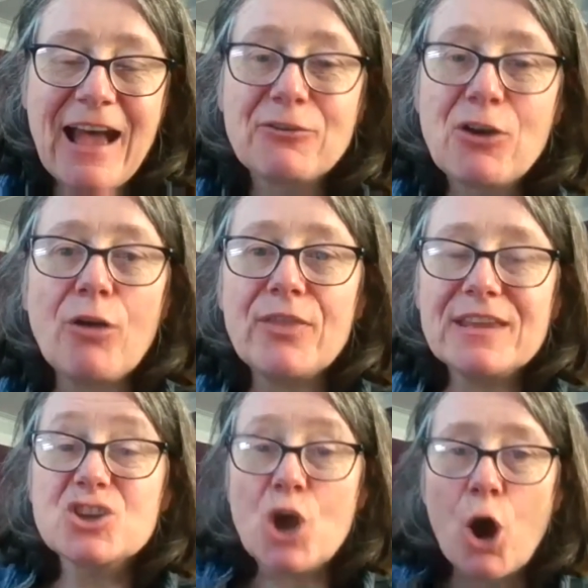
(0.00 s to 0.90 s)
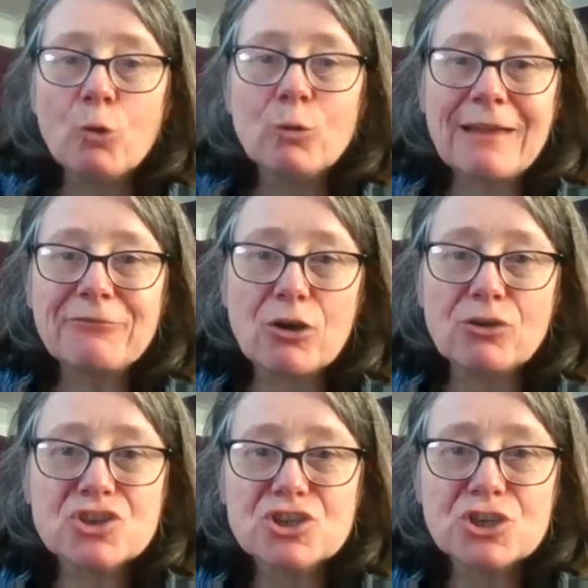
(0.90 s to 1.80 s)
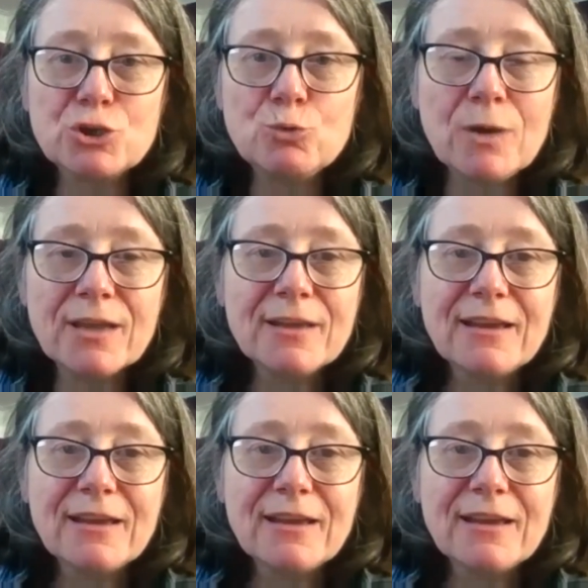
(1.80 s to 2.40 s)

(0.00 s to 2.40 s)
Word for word: I've got this goal I've got to do.